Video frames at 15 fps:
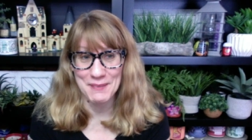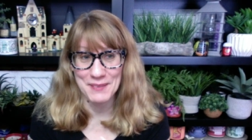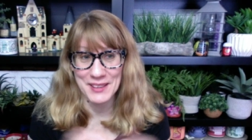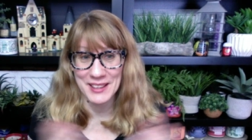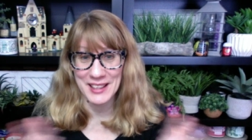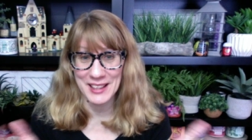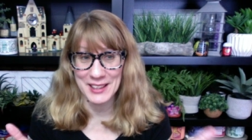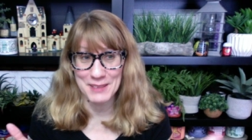
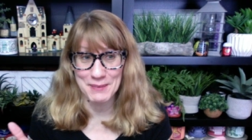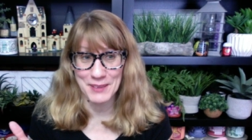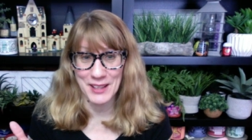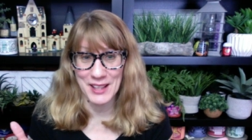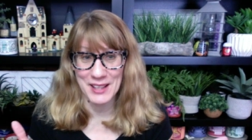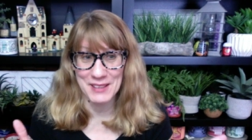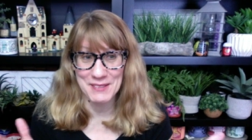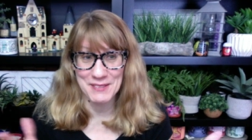Gingham
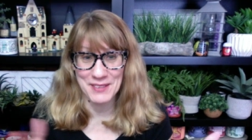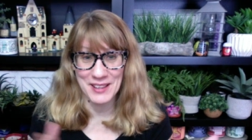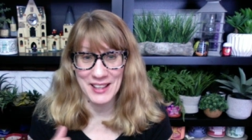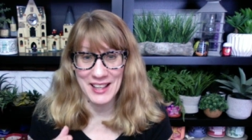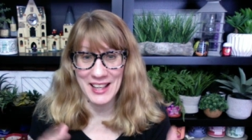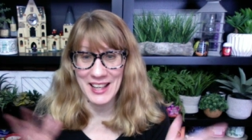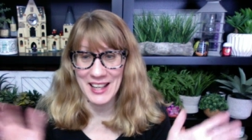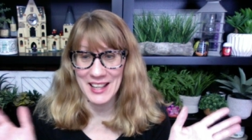Love
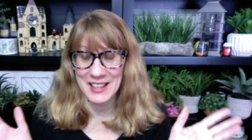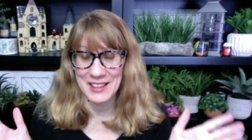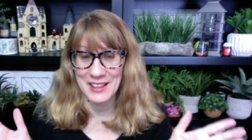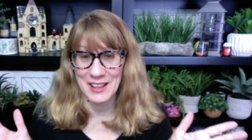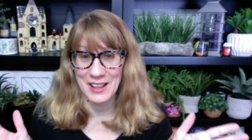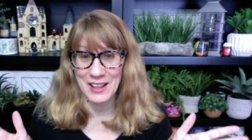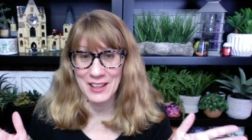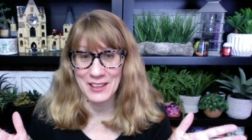
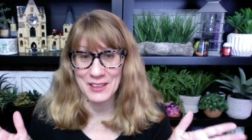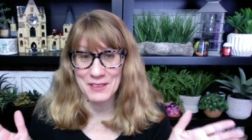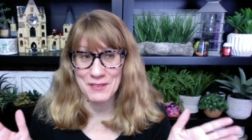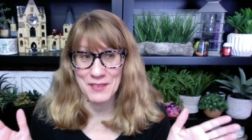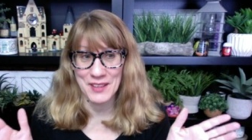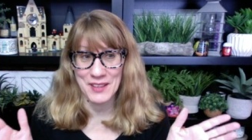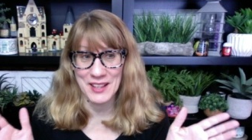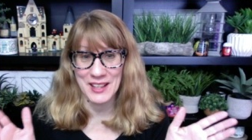and all of
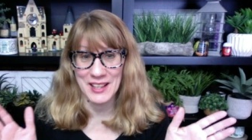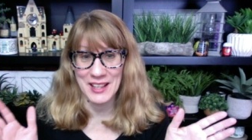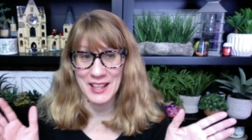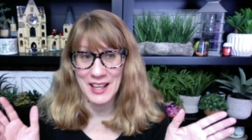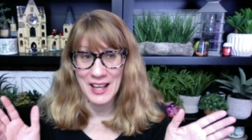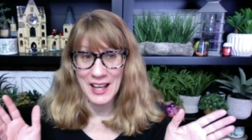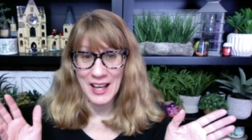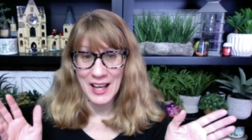the
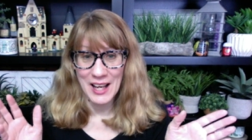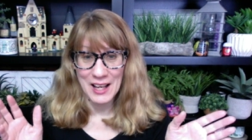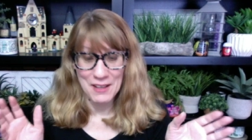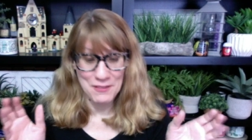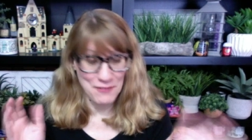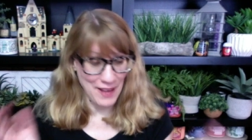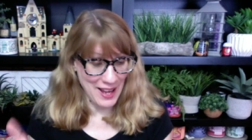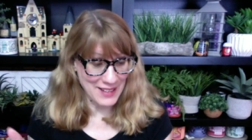
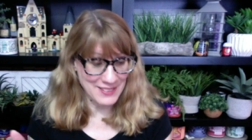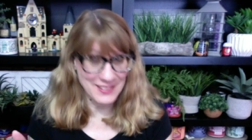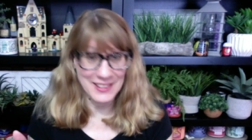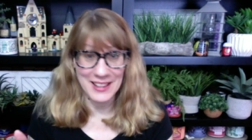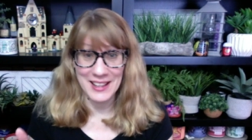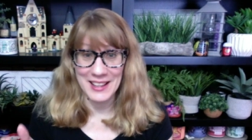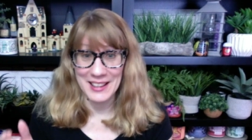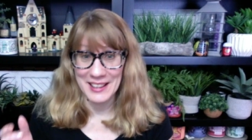
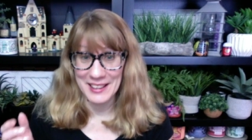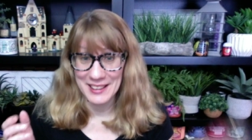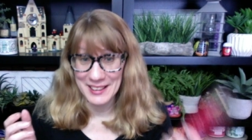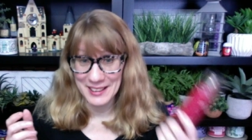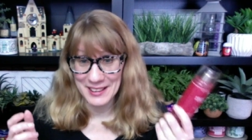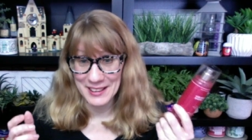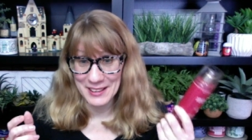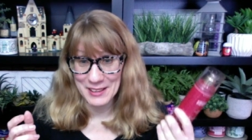faceted
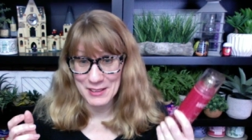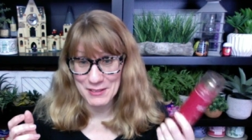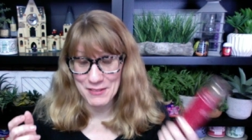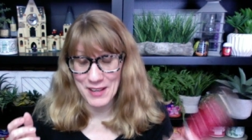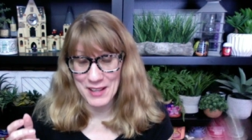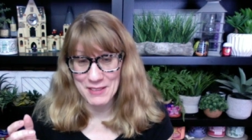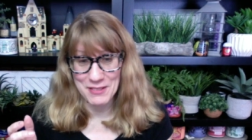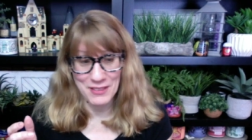
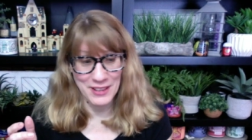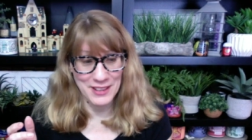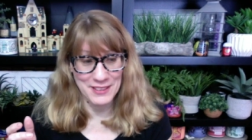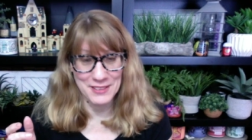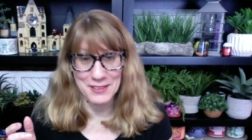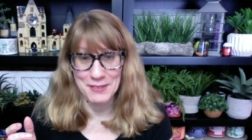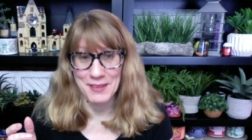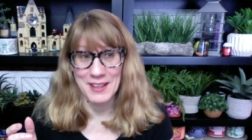fine
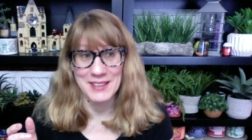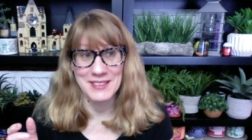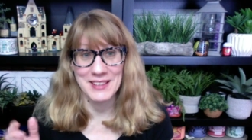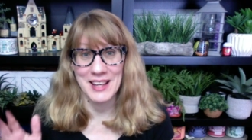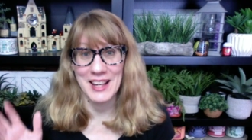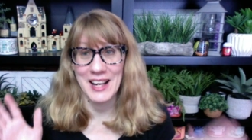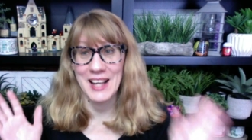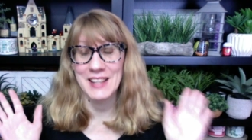fragrance mist,
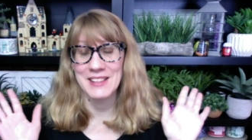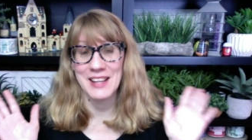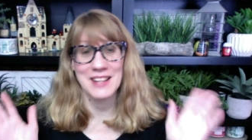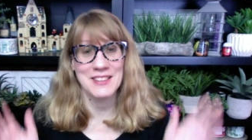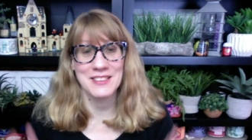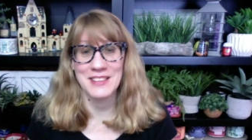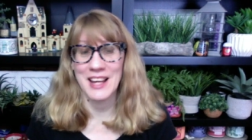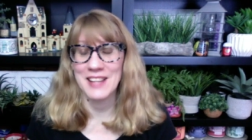and I
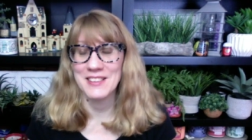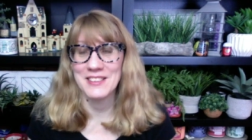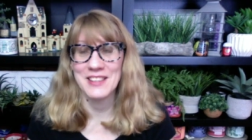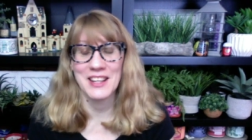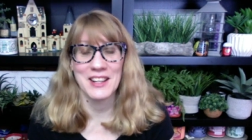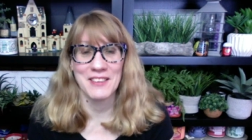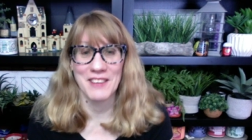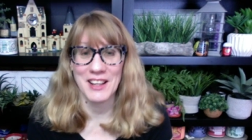just didn't
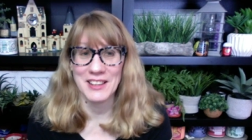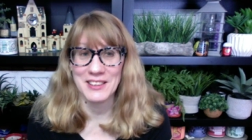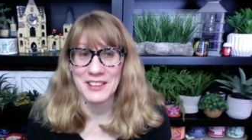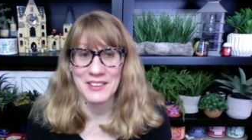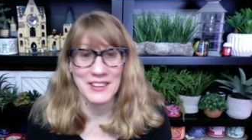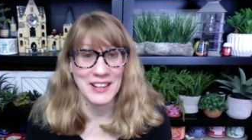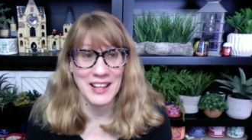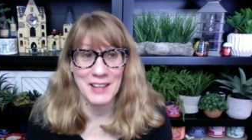get around to
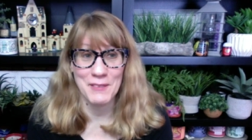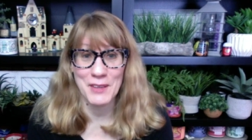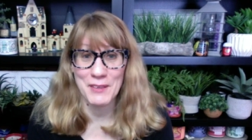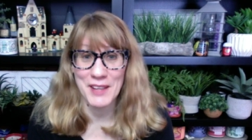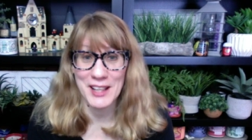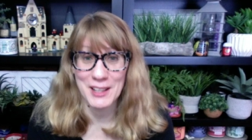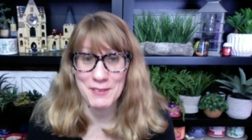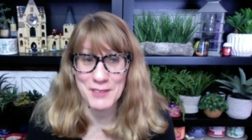it. And we
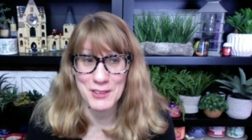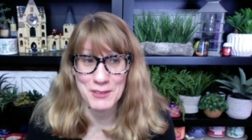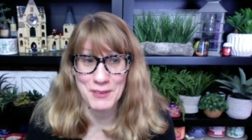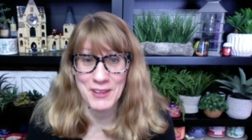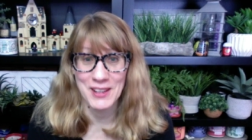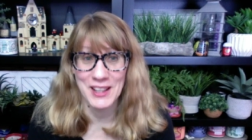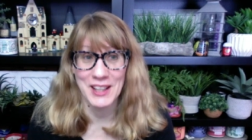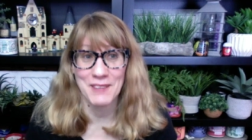wake up this
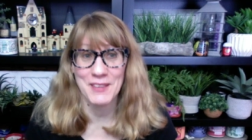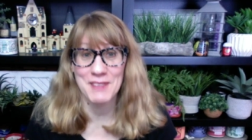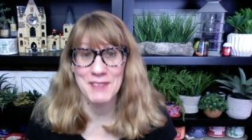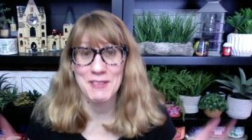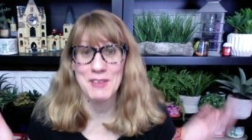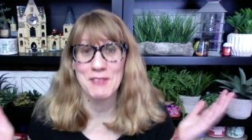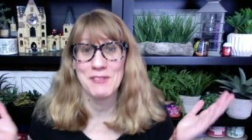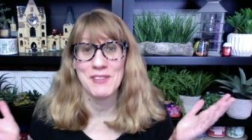morning and we have
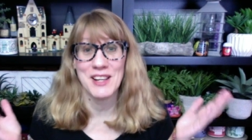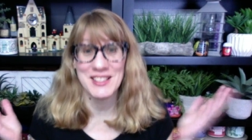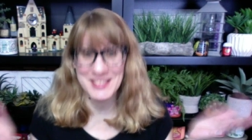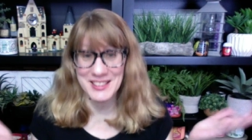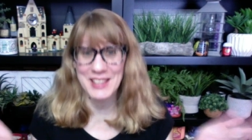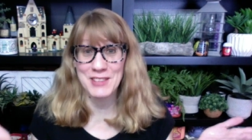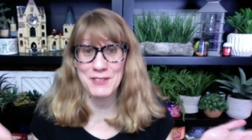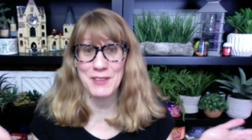a
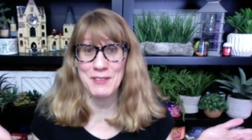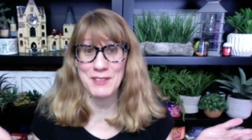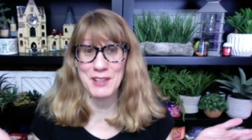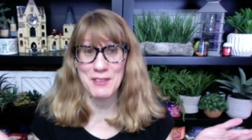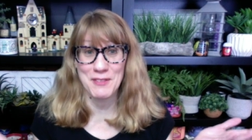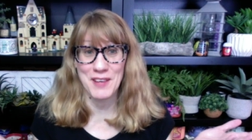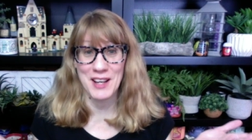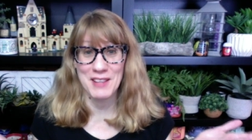
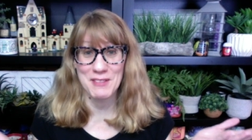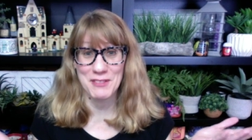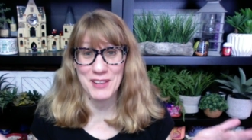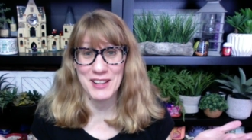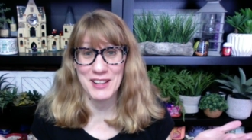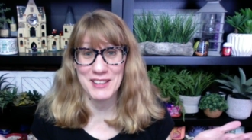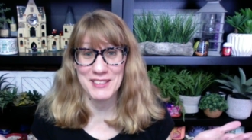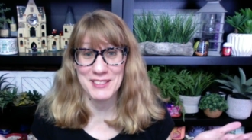$6.50 fine
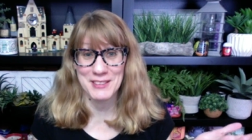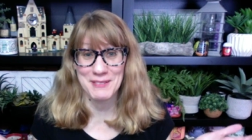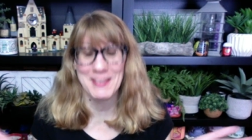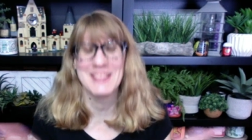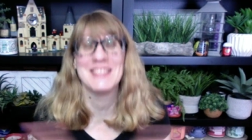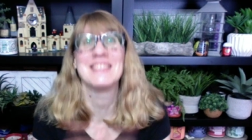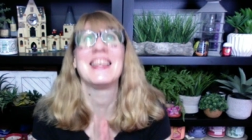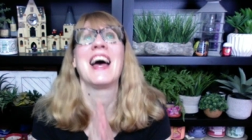fragrance
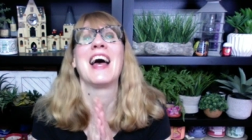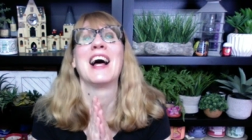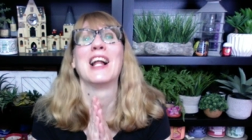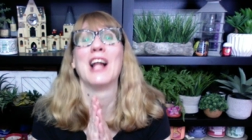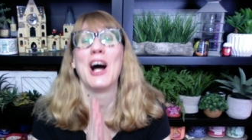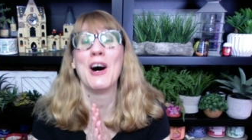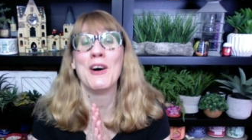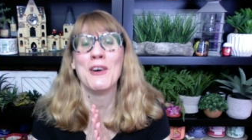mist
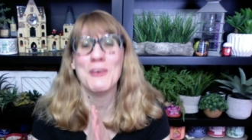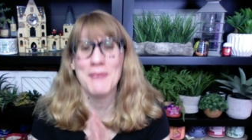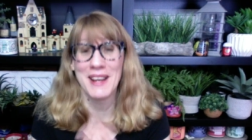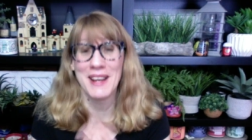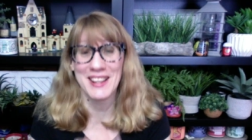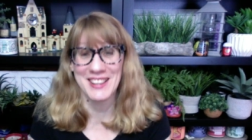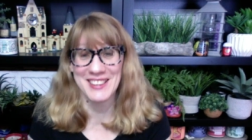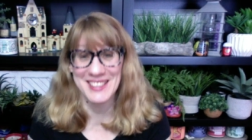sale. Oh
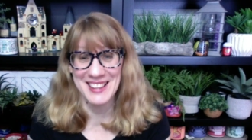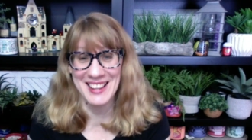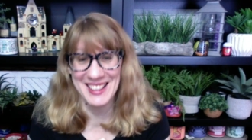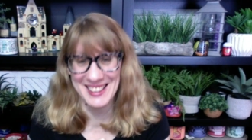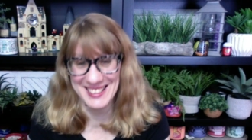my goodness.